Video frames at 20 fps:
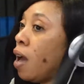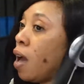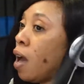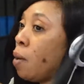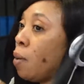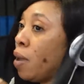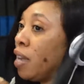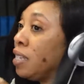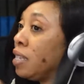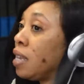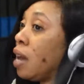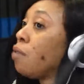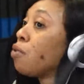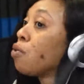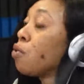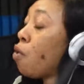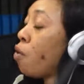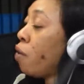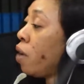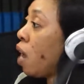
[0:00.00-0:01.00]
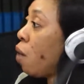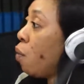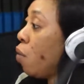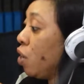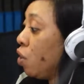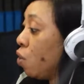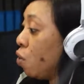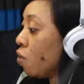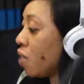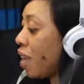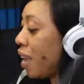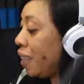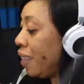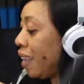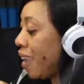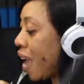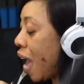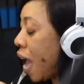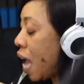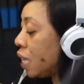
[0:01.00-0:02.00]
in South Korea we know that
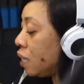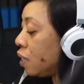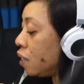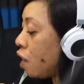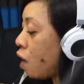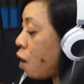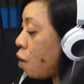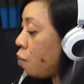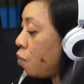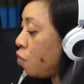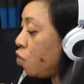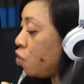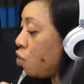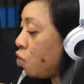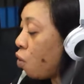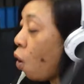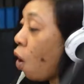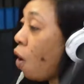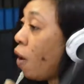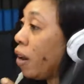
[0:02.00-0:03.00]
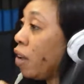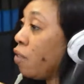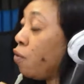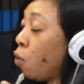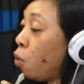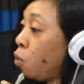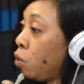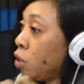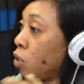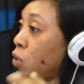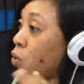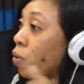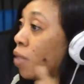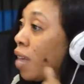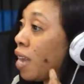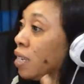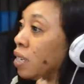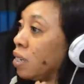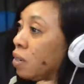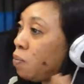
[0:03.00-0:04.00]
they had early voting so
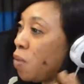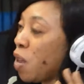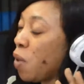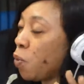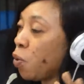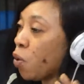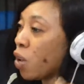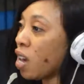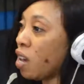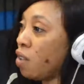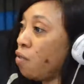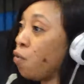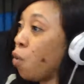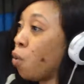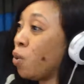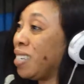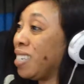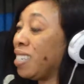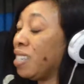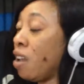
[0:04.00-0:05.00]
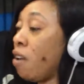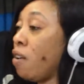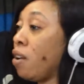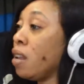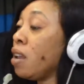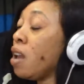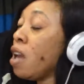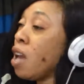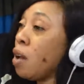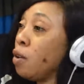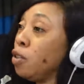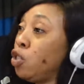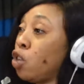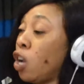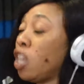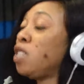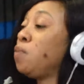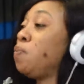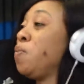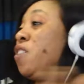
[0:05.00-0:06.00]
that people can vote as early
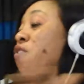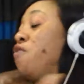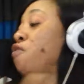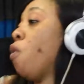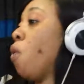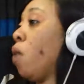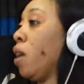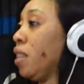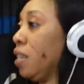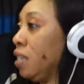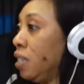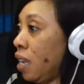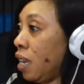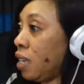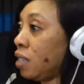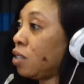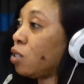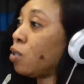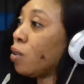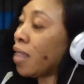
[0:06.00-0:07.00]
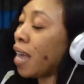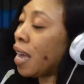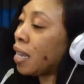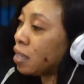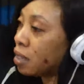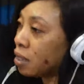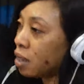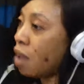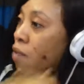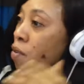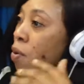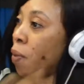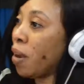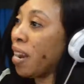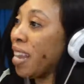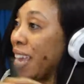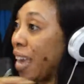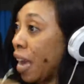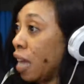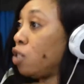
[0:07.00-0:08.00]
just before the date so that
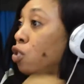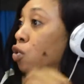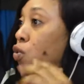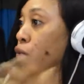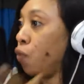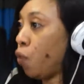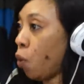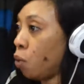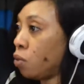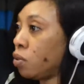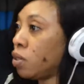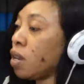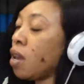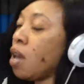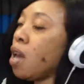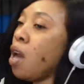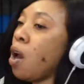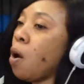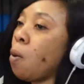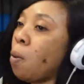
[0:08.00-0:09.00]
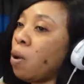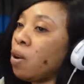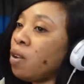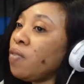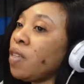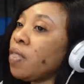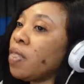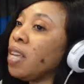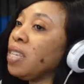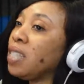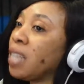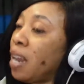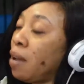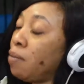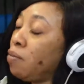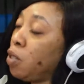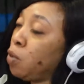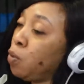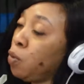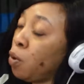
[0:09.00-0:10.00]
everybody gets to vote. One of the things that
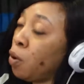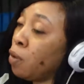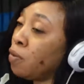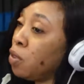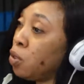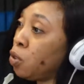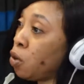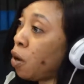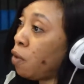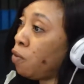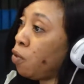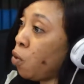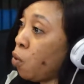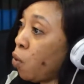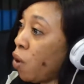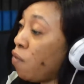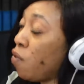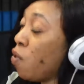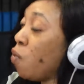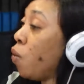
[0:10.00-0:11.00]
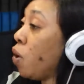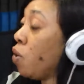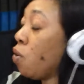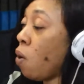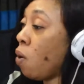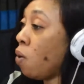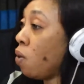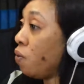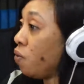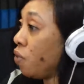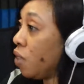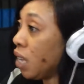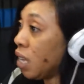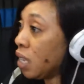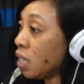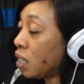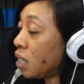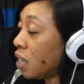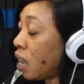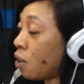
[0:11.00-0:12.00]
I've observed, though, even with all of
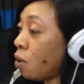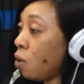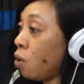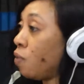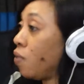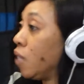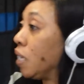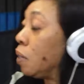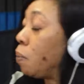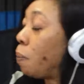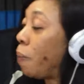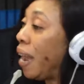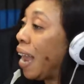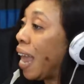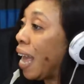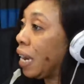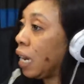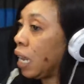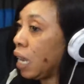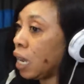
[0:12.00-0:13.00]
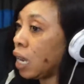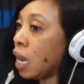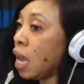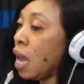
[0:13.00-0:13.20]
this and all of this planning,